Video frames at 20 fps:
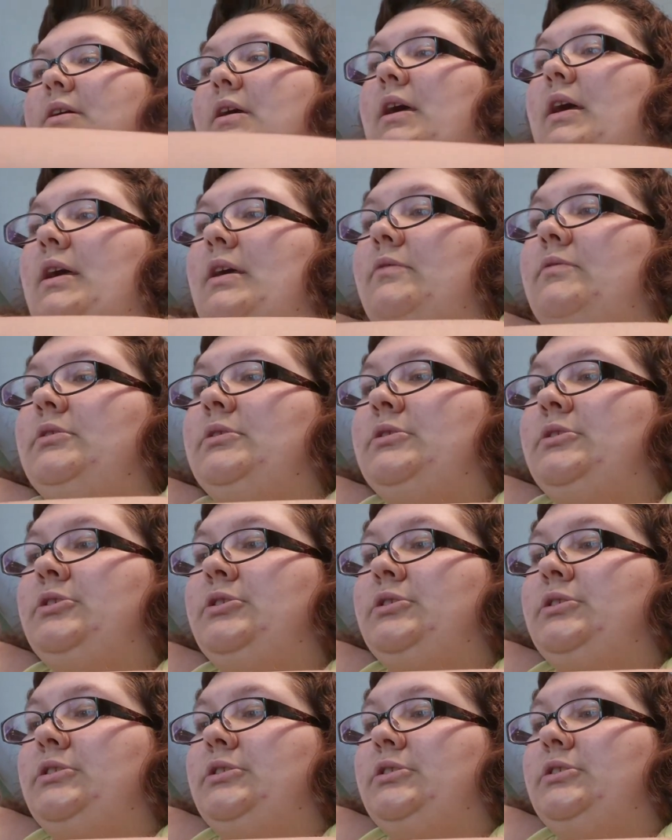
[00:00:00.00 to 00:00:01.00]
I went
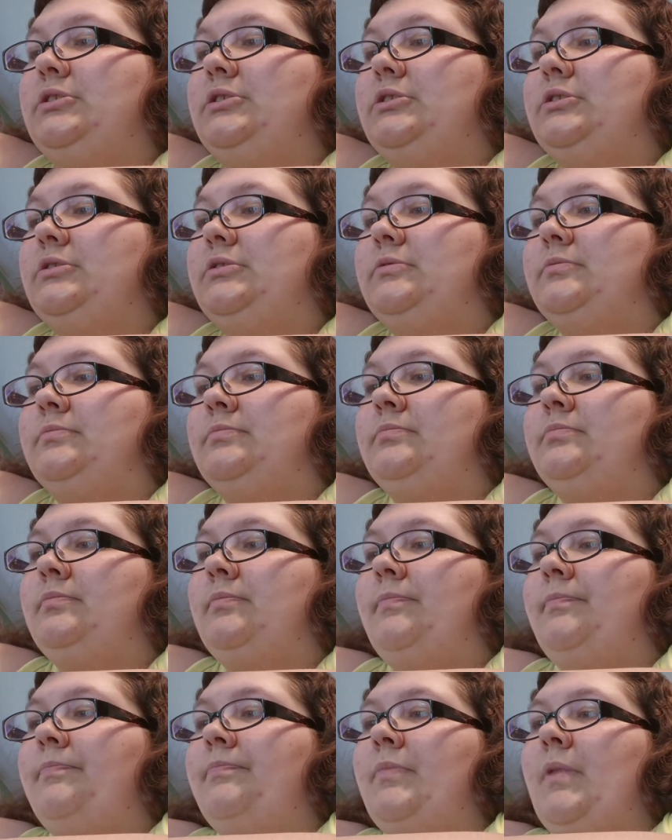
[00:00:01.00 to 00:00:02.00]
to the
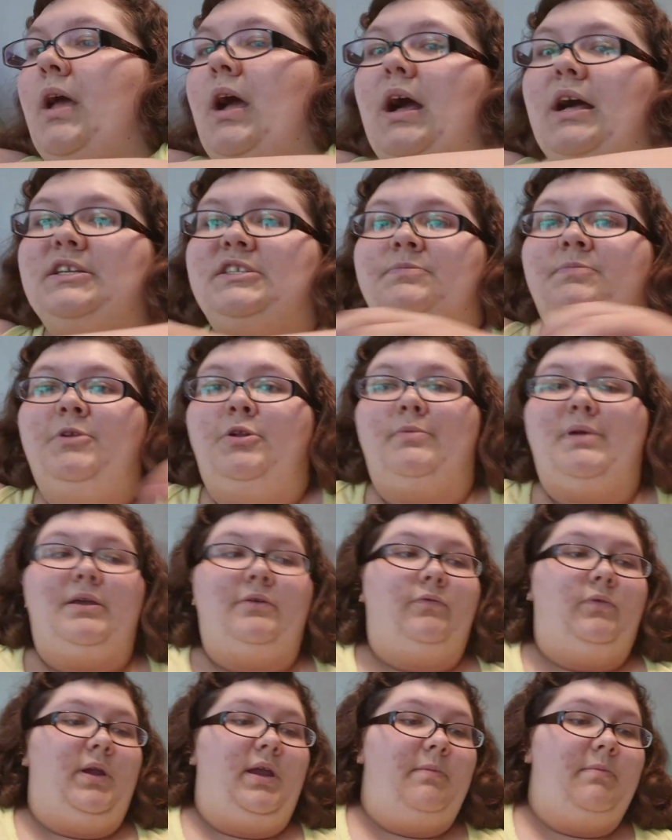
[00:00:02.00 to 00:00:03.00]
hospital my
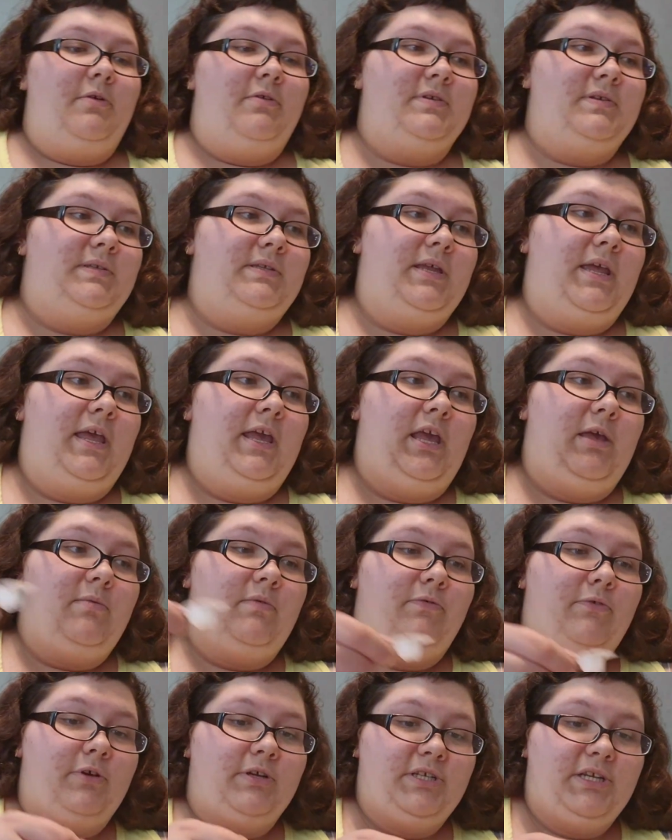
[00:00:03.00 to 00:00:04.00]
grandma was staying in
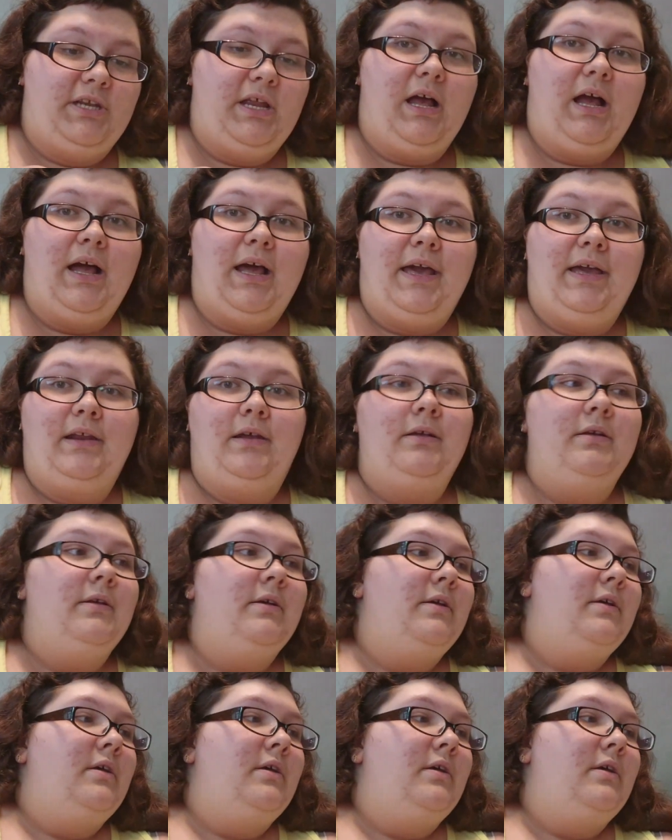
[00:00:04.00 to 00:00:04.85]
before she died